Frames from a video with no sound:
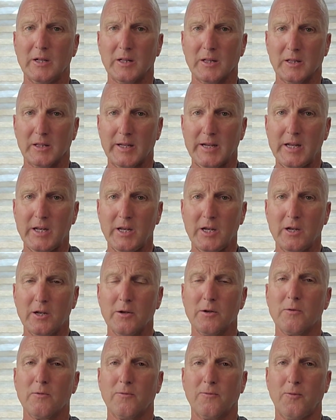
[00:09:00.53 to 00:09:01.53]

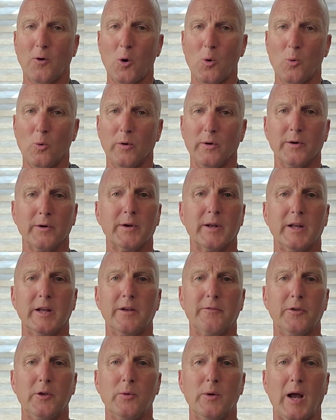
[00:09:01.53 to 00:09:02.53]
leaning forward
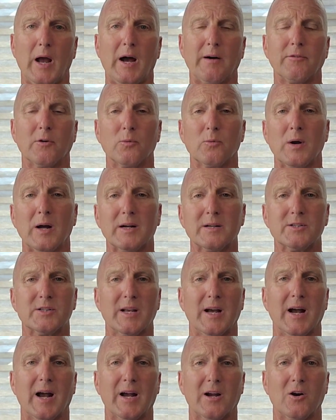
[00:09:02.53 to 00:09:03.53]
if you have a
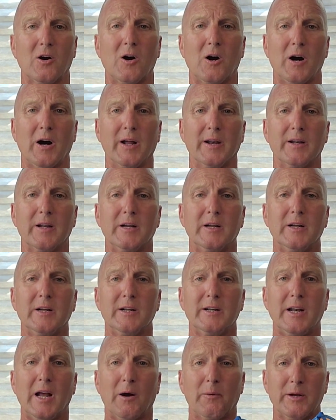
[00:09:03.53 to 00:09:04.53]
rucksack on.
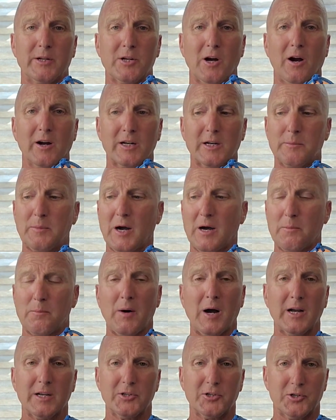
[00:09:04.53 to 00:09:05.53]
Now we talked about
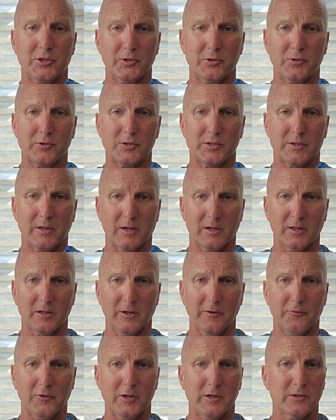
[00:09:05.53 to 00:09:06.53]
my shoes, the
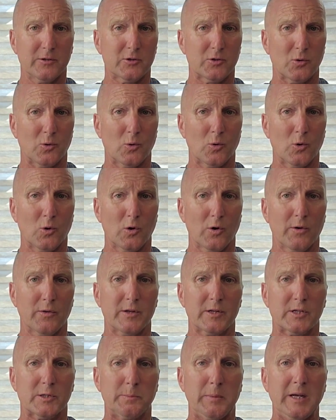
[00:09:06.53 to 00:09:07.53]
Cliftons or
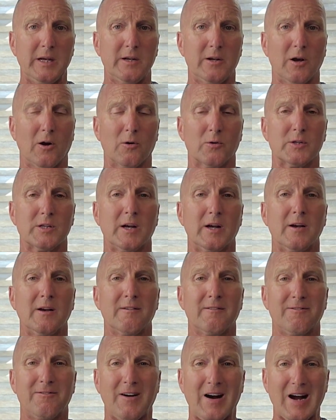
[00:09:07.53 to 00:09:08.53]
the Speed Goats,
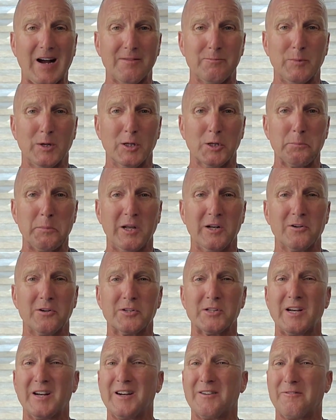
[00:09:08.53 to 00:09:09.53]
5
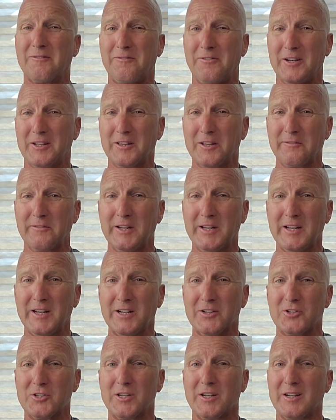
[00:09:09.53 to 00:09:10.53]
millimeters, 1/5 of an
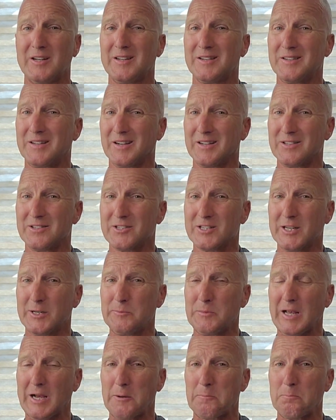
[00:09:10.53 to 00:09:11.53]
inch. Doesn't
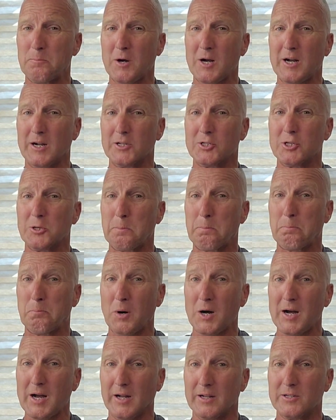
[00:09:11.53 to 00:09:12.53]
seem that much,
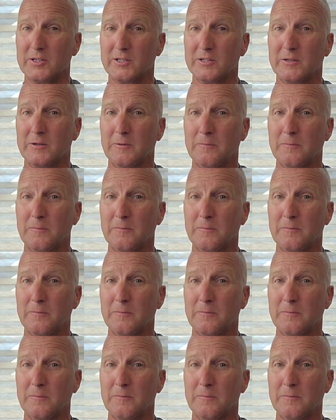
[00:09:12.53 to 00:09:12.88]
but